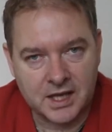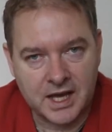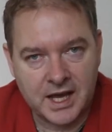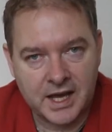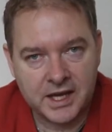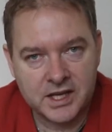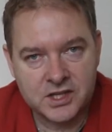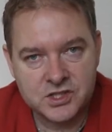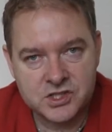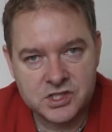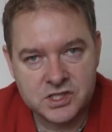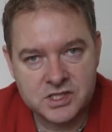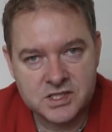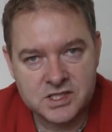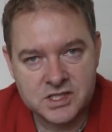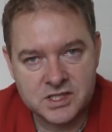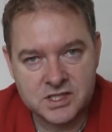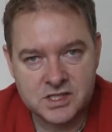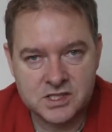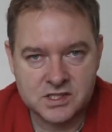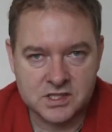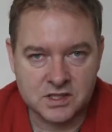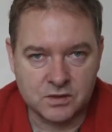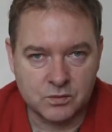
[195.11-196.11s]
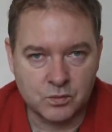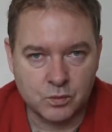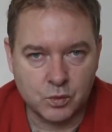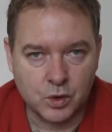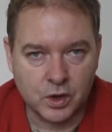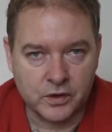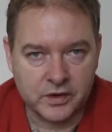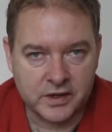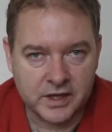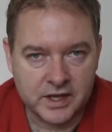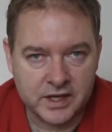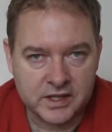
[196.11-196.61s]
agencies and
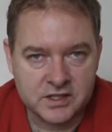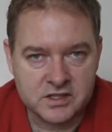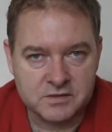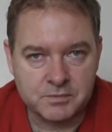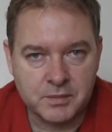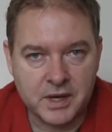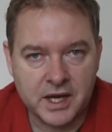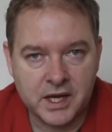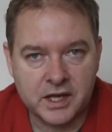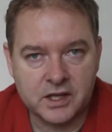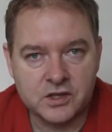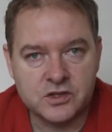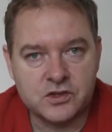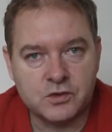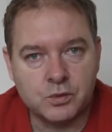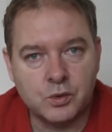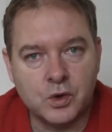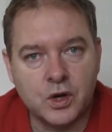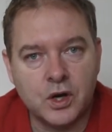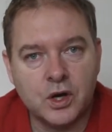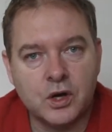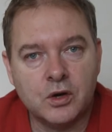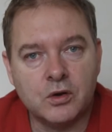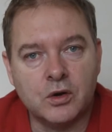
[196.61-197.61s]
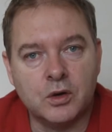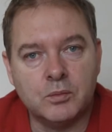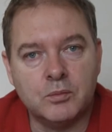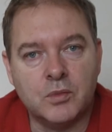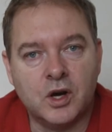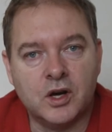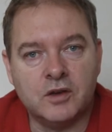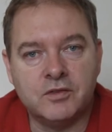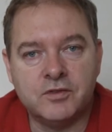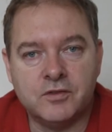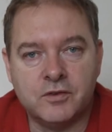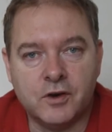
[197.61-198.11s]
what their demands were on
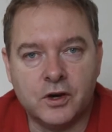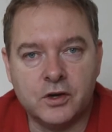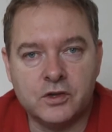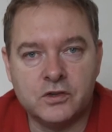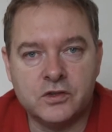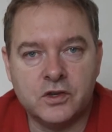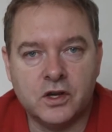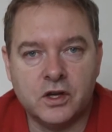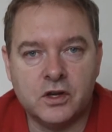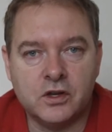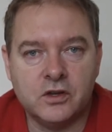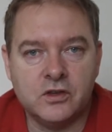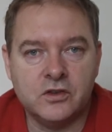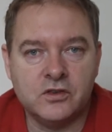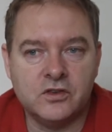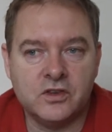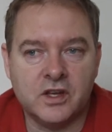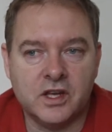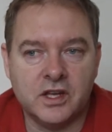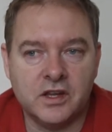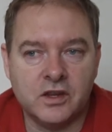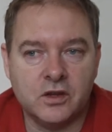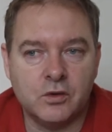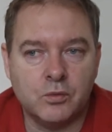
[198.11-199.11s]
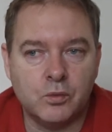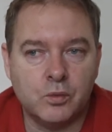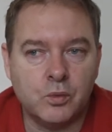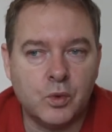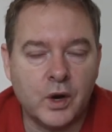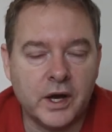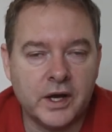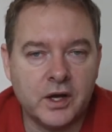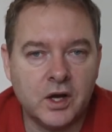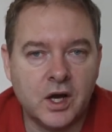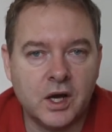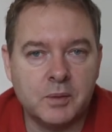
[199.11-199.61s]
my photos and the
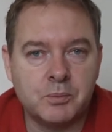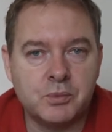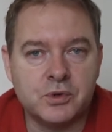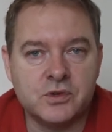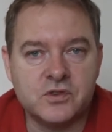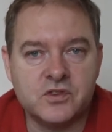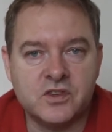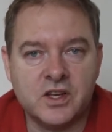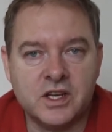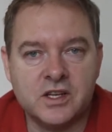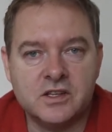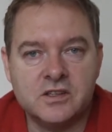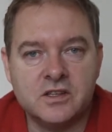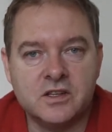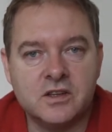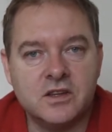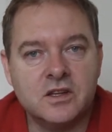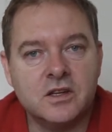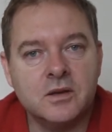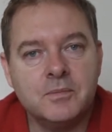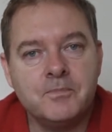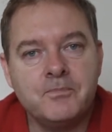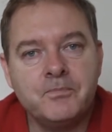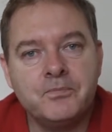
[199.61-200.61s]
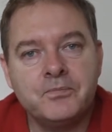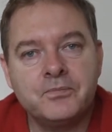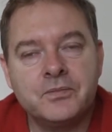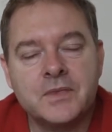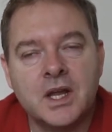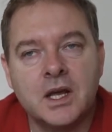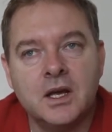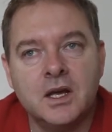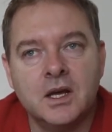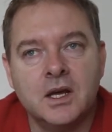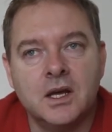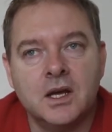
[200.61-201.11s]
way I presented them.
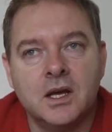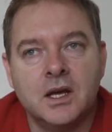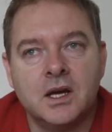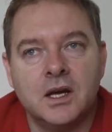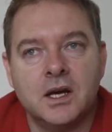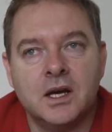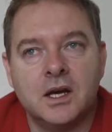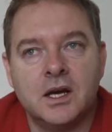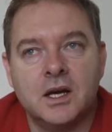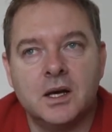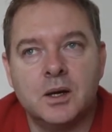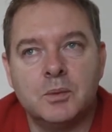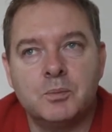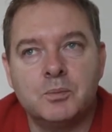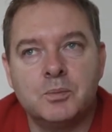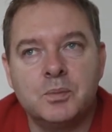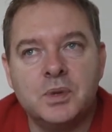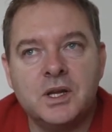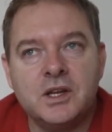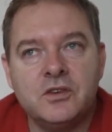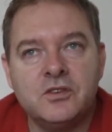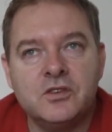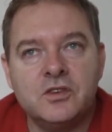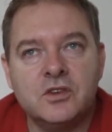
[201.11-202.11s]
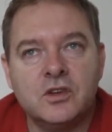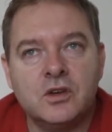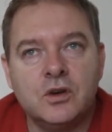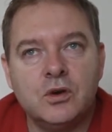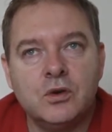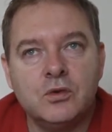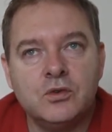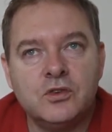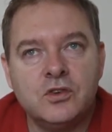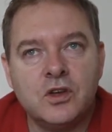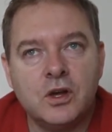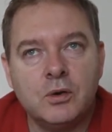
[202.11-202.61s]
Plus,
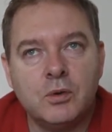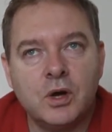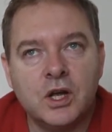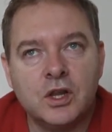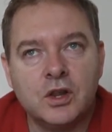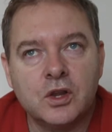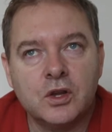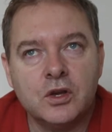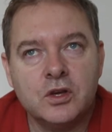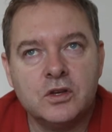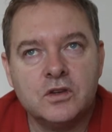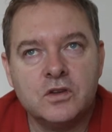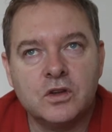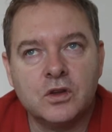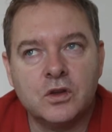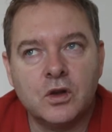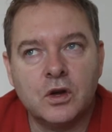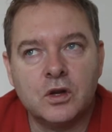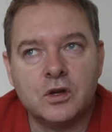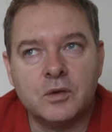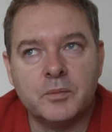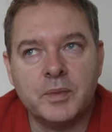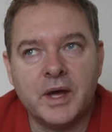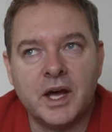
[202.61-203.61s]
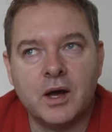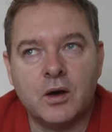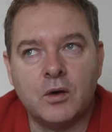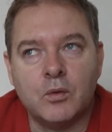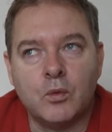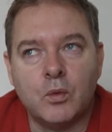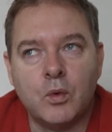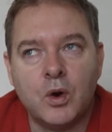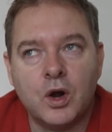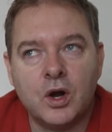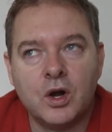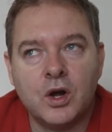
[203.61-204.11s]
also, I learned a lot
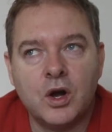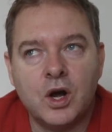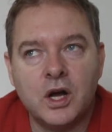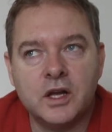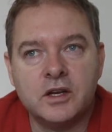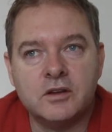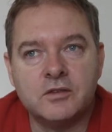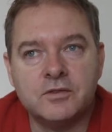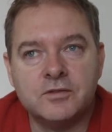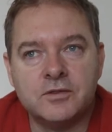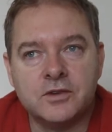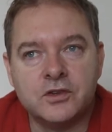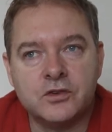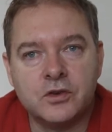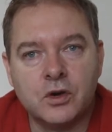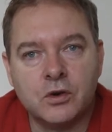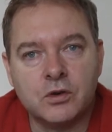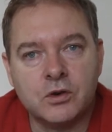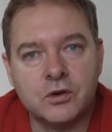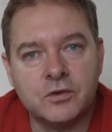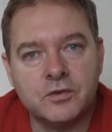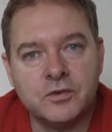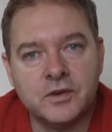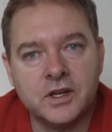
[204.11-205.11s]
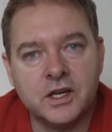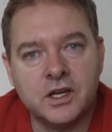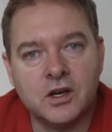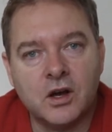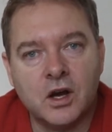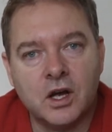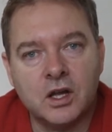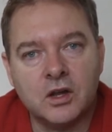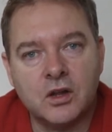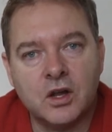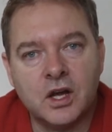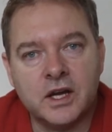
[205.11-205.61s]
about what kind of photography
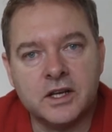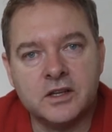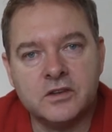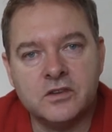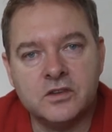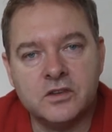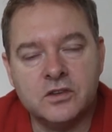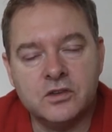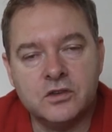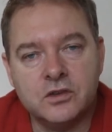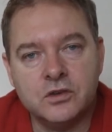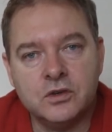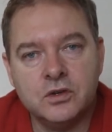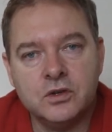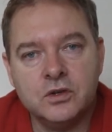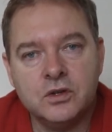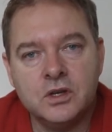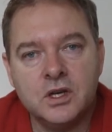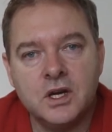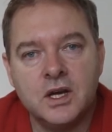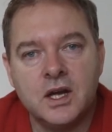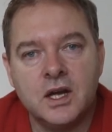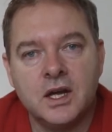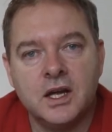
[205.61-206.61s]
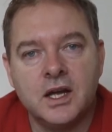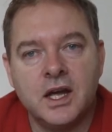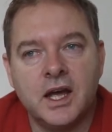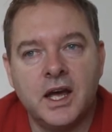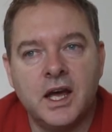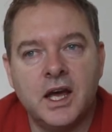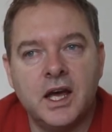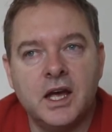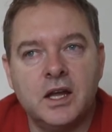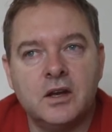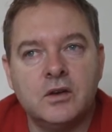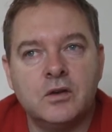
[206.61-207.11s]
I like to do
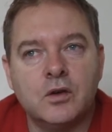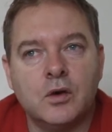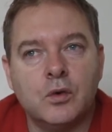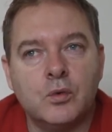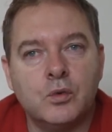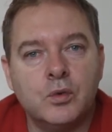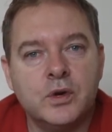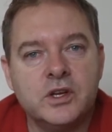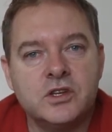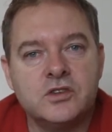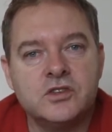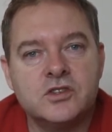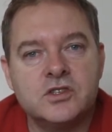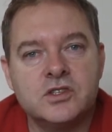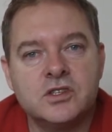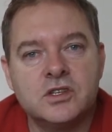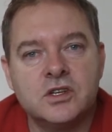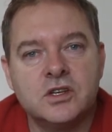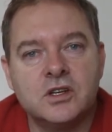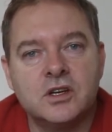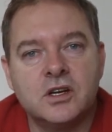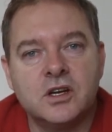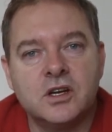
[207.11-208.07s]
and which